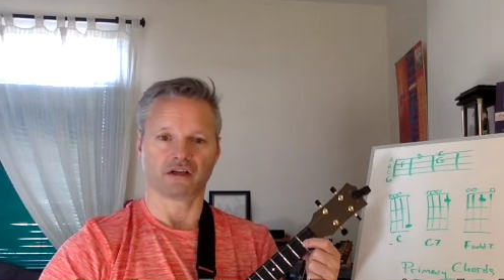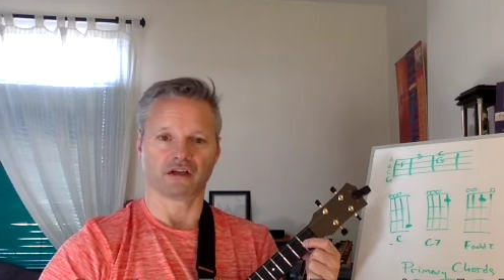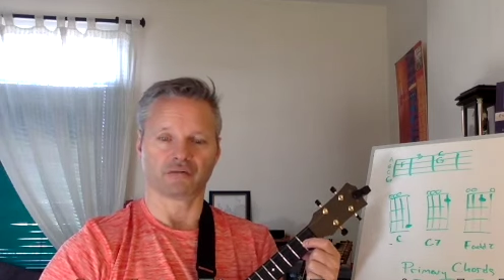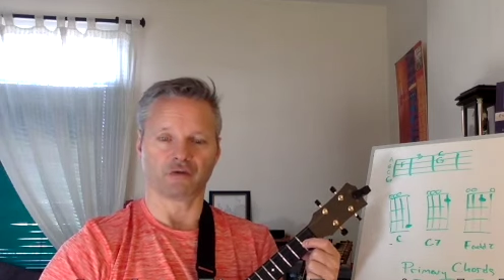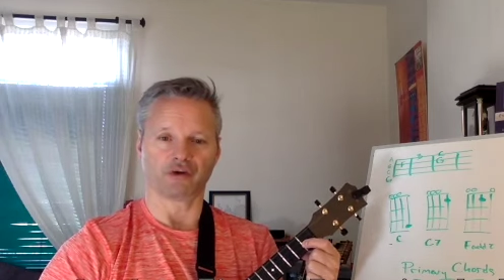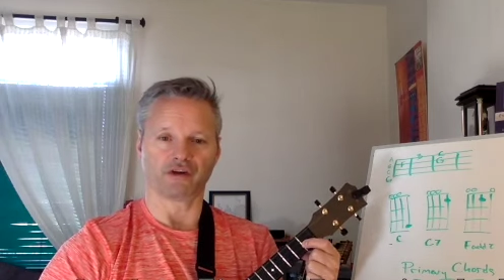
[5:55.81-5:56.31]

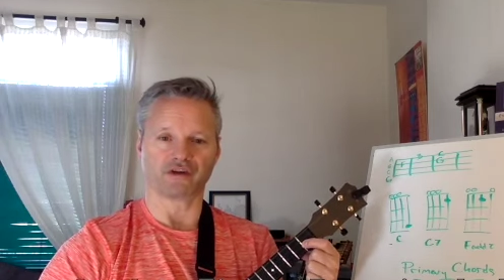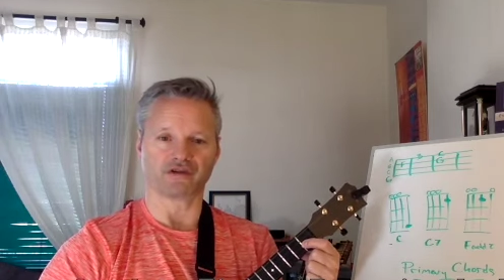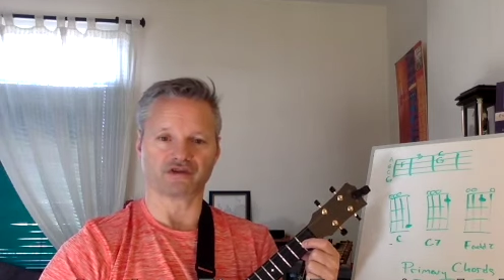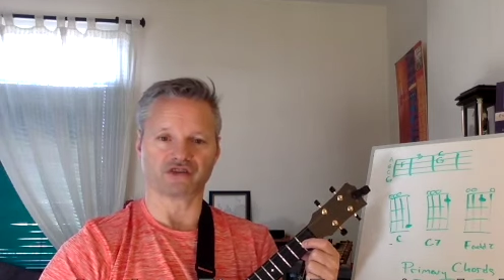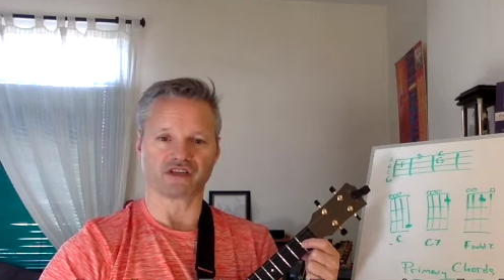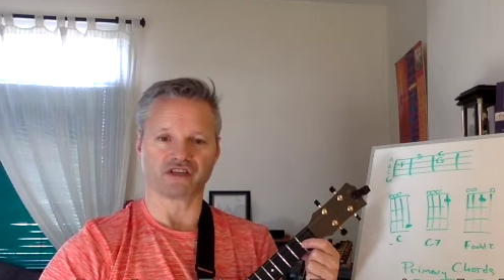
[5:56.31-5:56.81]
The pointer
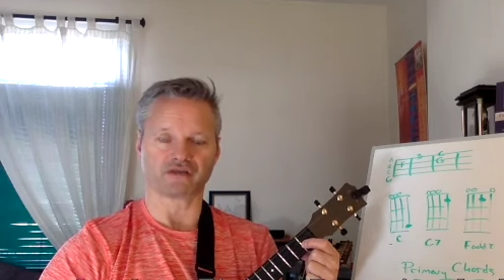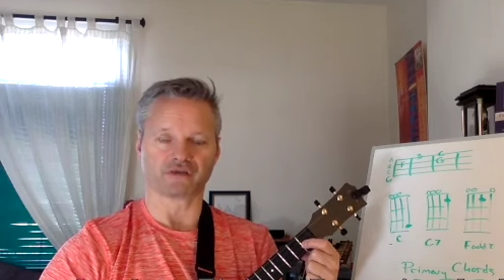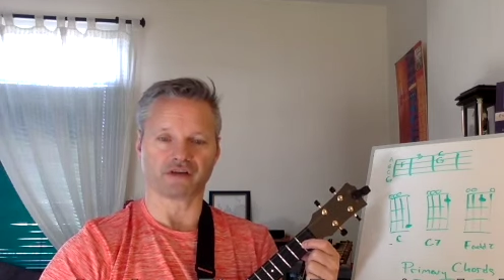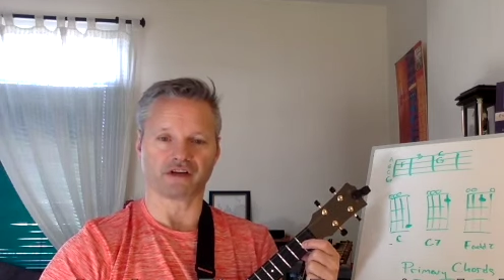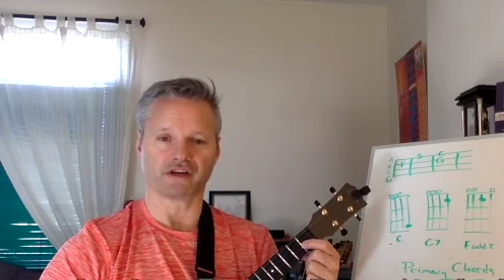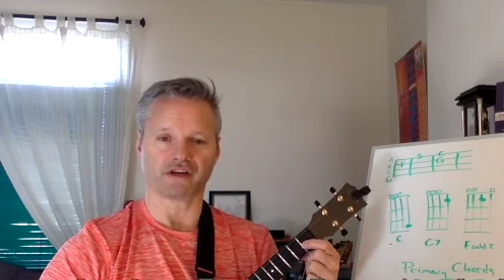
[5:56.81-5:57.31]
stays
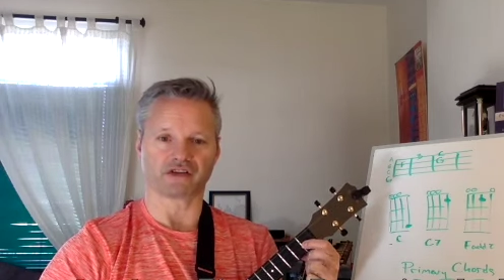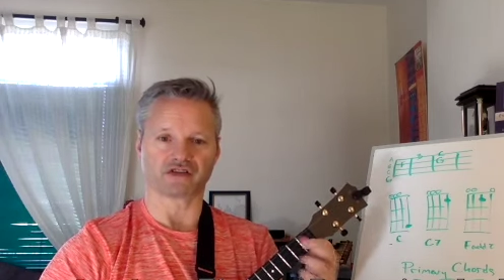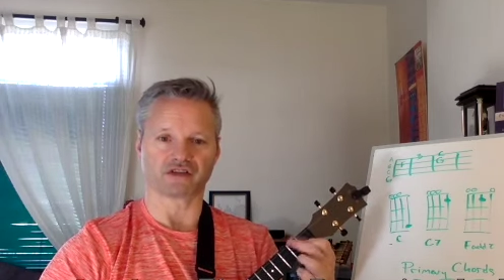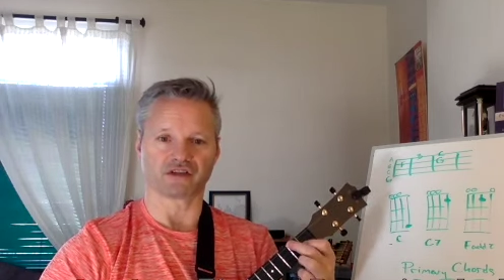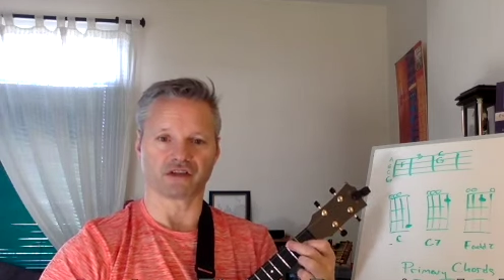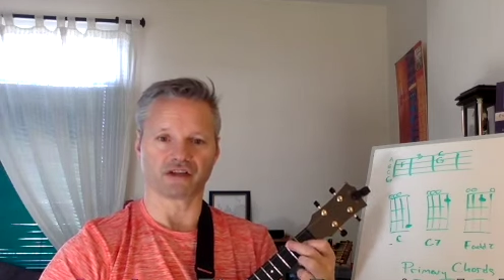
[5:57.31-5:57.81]
where it
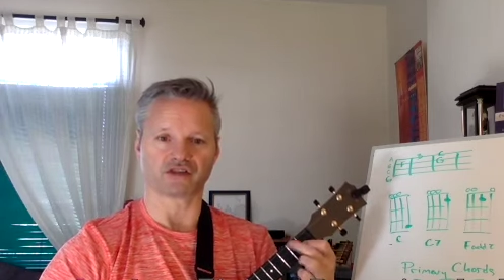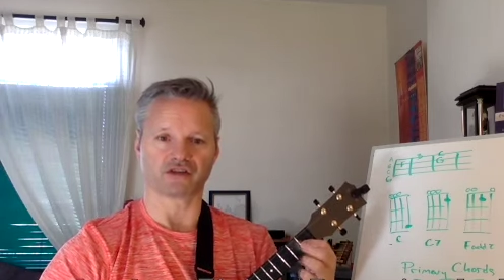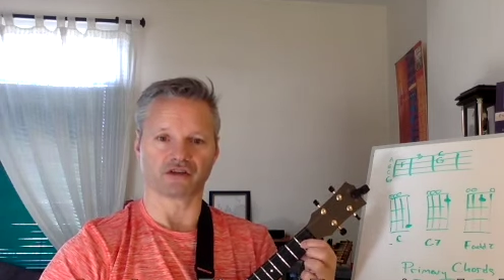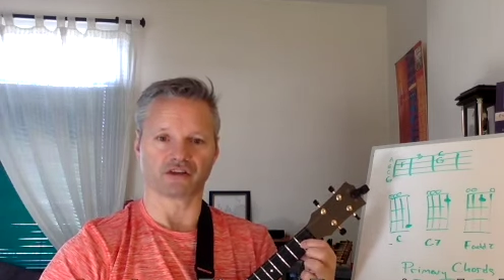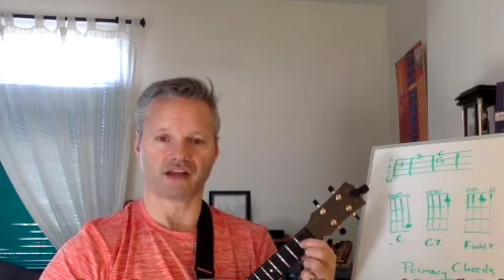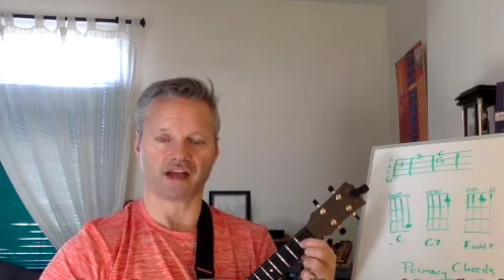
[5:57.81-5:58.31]
is. That's
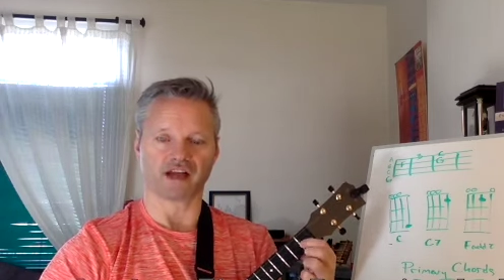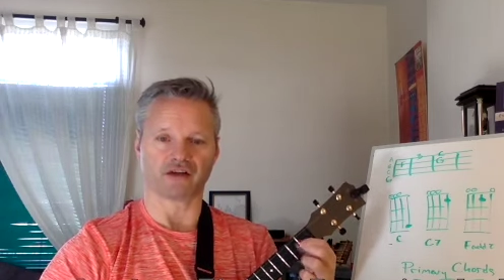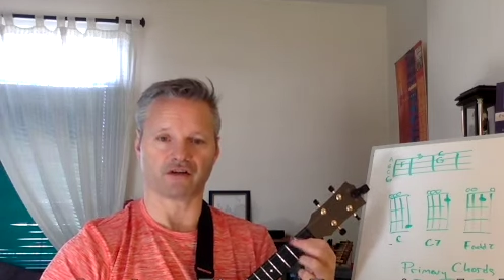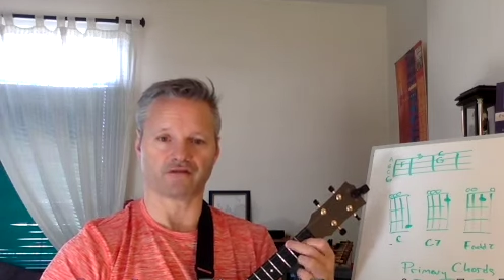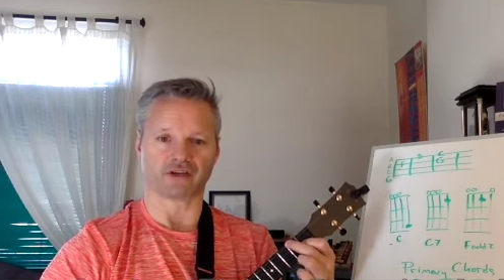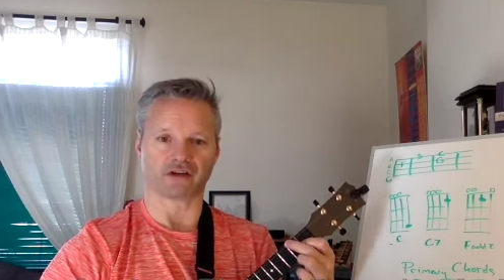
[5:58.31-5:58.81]
called an
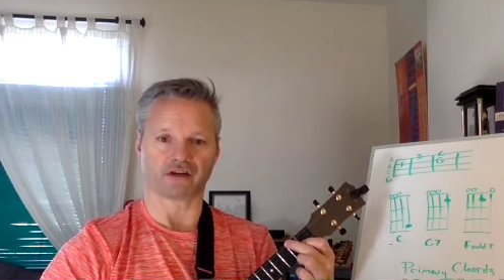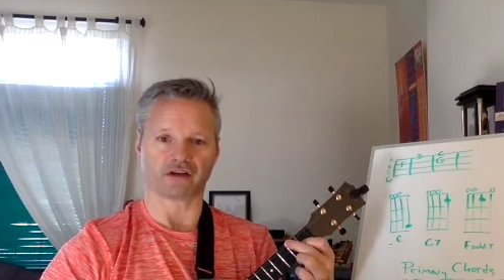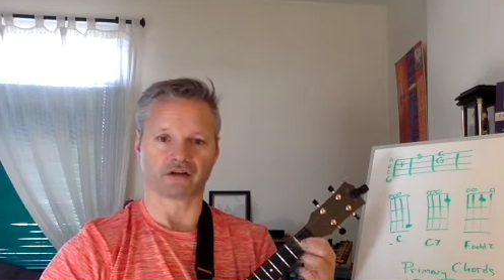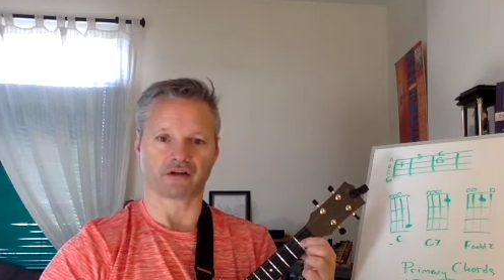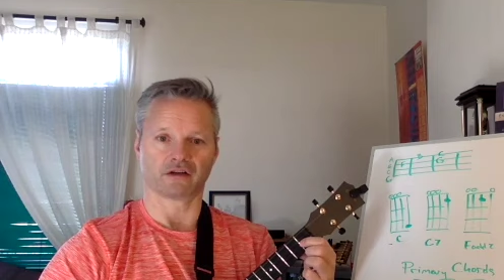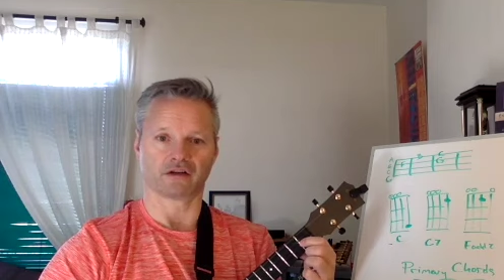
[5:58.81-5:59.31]
anchor finger.